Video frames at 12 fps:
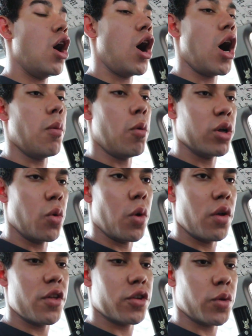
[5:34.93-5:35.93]
Only
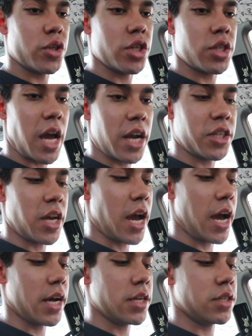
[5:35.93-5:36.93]
one of the switches actually
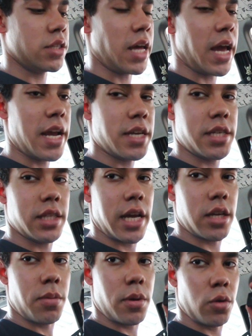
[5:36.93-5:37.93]
has the AC
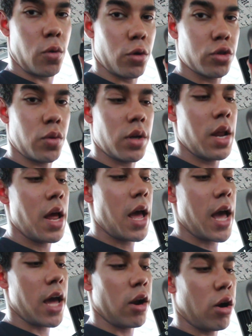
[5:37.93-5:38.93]
light come on, the orange one,
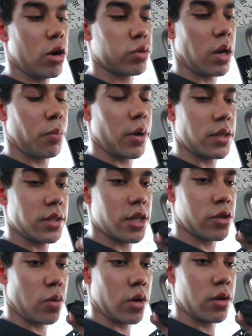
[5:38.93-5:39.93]
and also when I press
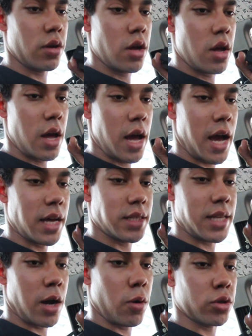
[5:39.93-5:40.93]
this one, has
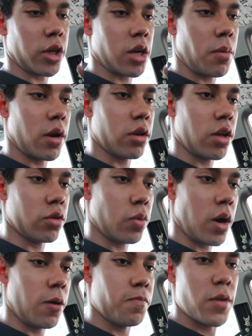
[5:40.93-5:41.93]
that orange light come on as
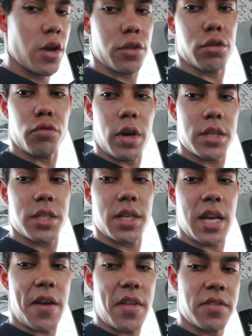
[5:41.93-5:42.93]
well. The rest
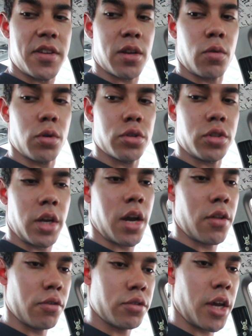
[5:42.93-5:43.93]
didn't have that second orange light
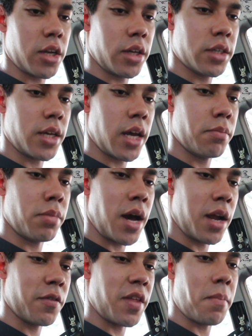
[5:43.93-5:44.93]
on the recycling side, but
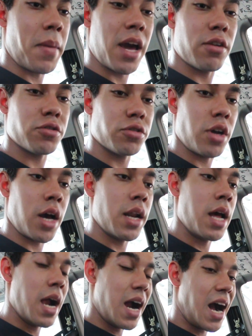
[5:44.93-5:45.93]
I don't know if that matters or not.
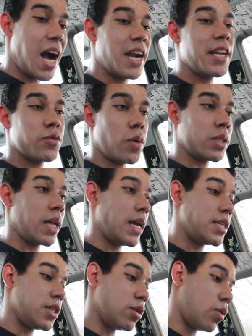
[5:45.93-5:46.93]
I just want the
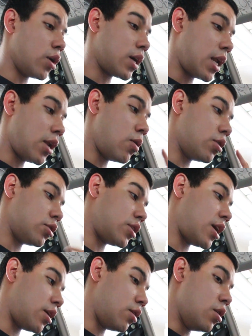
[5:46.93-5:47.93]
AC to work, and I don't
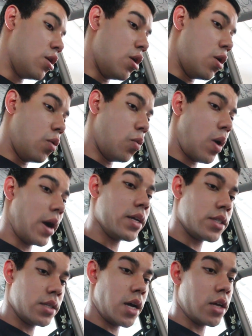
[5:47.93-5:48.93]
understand why
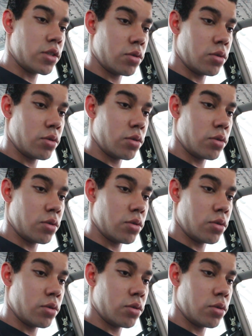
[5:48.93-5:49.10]
it's not.